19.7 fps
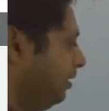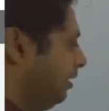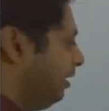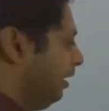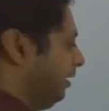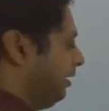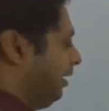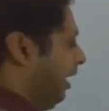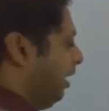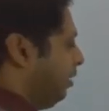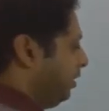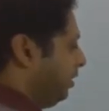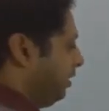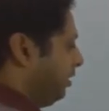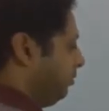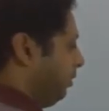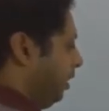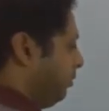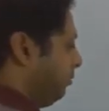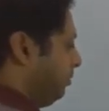And now when you
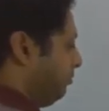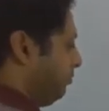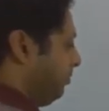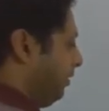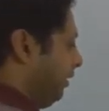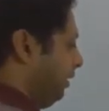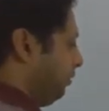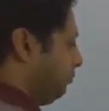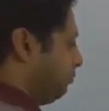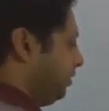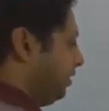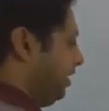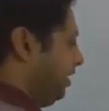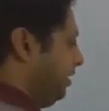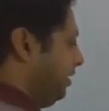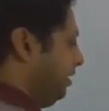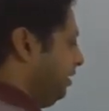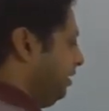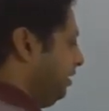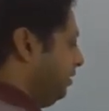have a field of
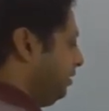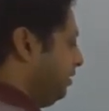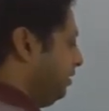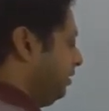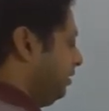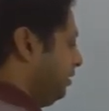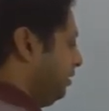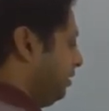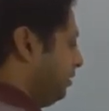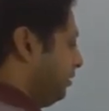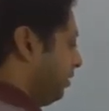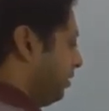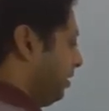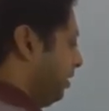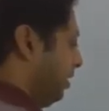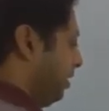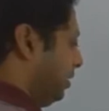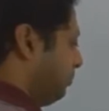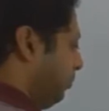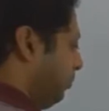D, the
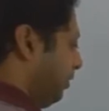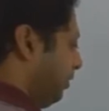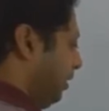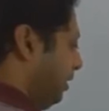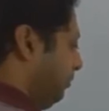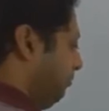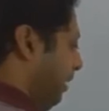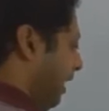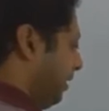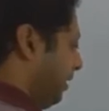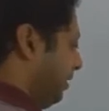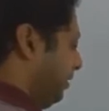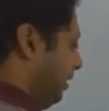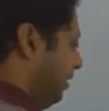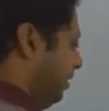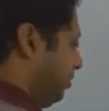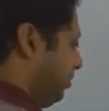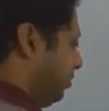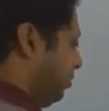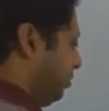corresponding
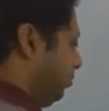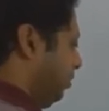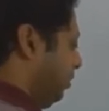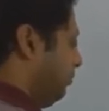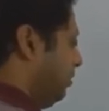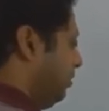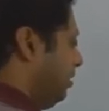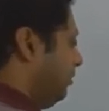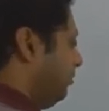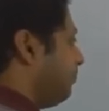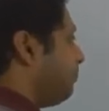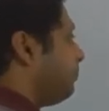magnetization will be